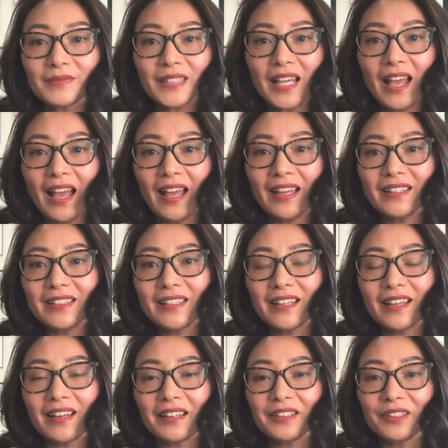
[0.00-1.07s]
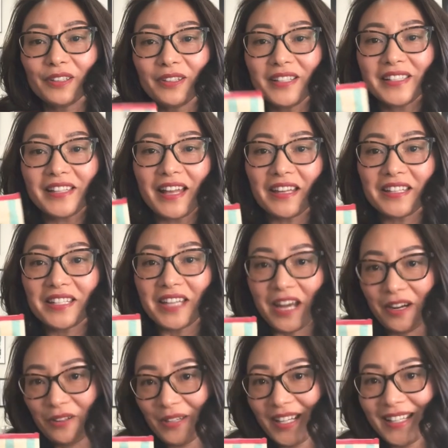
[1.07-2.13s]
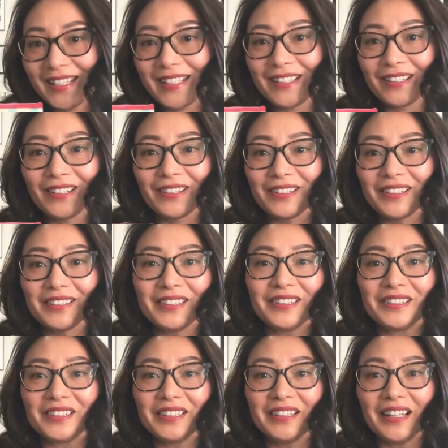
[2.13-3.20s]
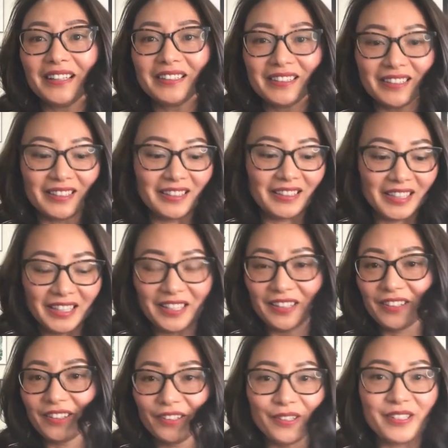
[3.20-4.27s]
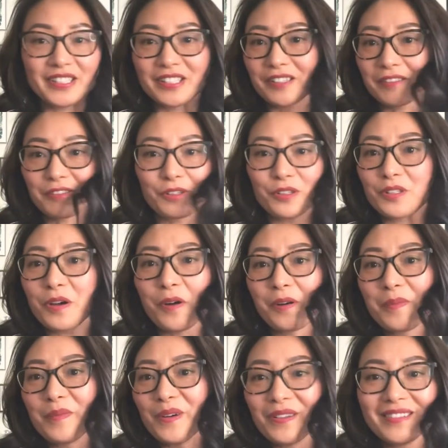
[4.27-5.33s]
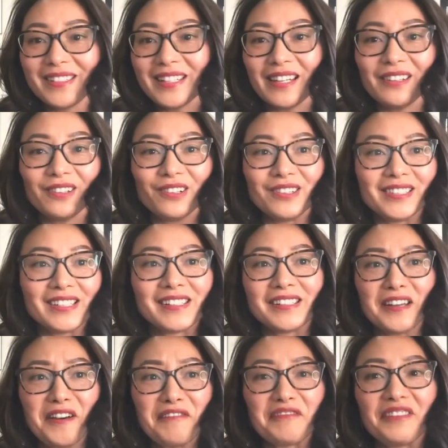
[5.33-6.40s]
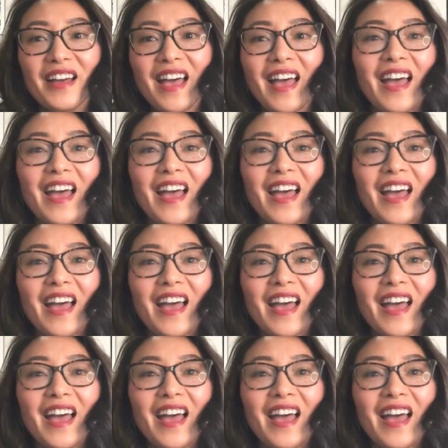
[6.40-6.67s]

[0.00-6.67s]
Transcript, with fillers: And uh, you know, it's not dairy, so you know, you're not uh, eating all these gross hormones and all the stuff.